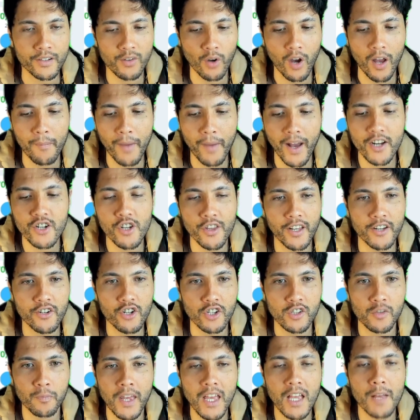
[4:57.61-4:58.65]
So I imagine there's
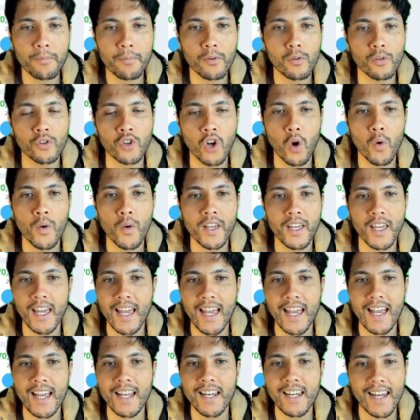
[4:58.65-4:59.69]
just people going
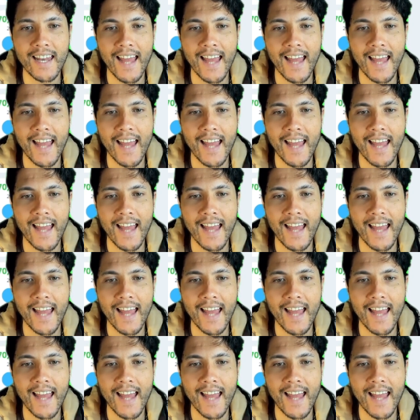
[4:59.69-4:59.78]
in and